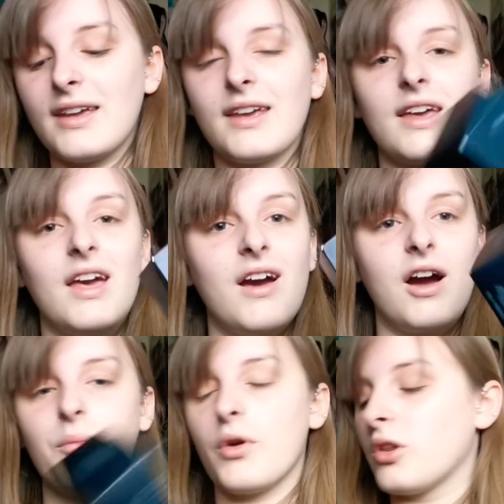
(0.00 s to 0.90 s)
thing,
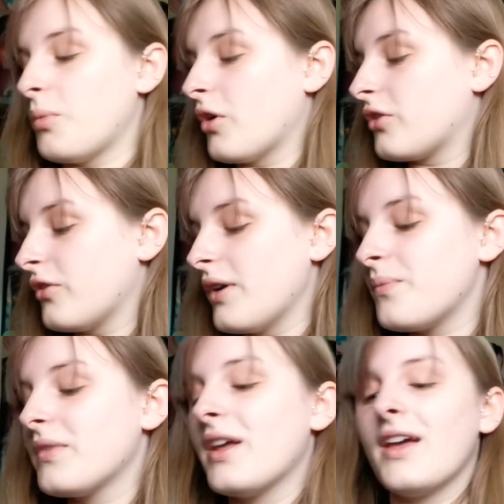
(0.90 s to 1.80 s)
broke the box for it,
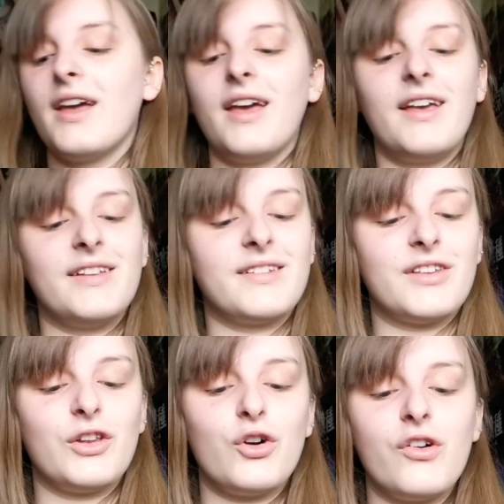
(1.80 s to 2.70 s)
is
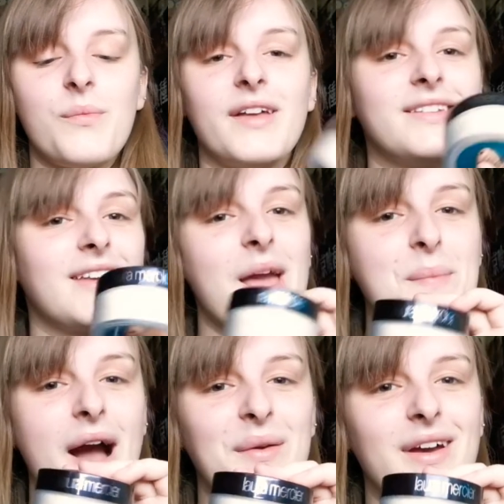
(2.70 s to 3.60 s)
the Laura Mercier
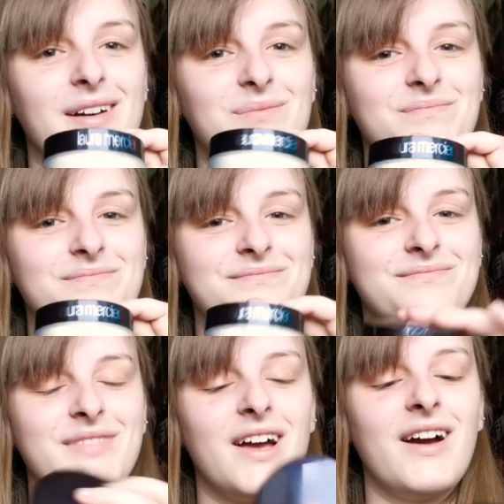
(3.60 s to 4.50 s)
powder.
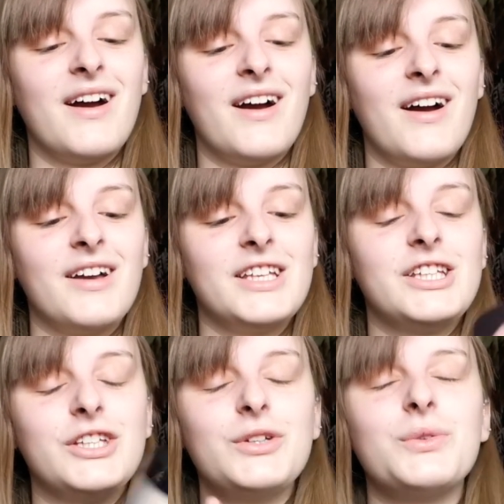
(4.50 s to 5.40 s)

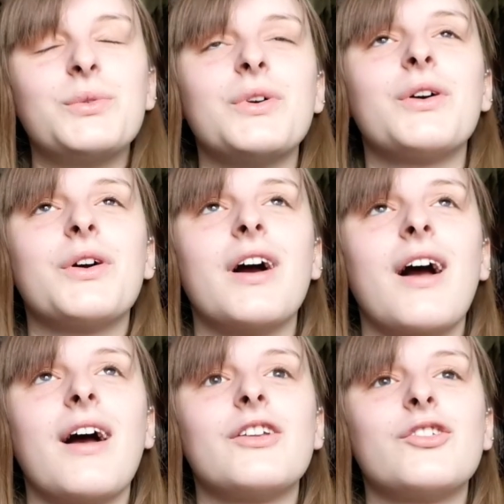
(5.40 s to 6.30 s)
You
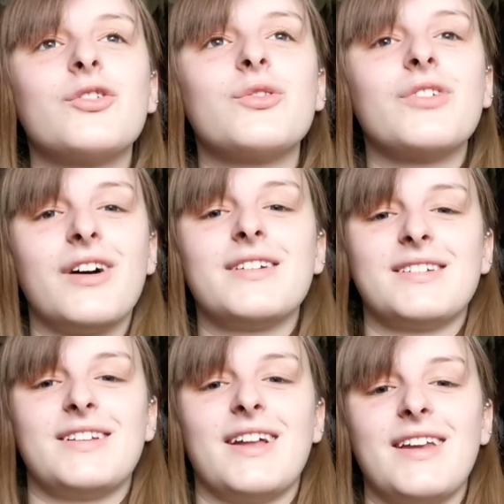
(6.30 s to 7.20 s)
do not
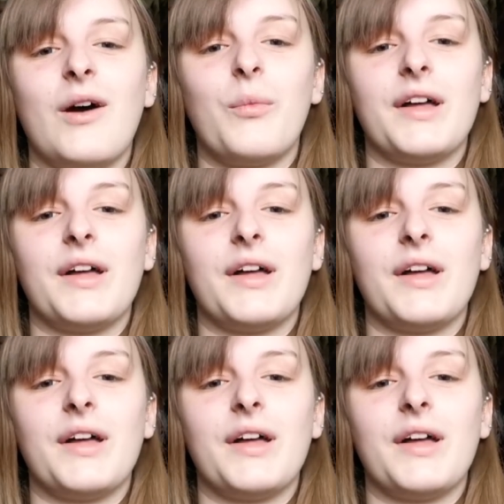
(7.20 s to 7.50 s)
understand how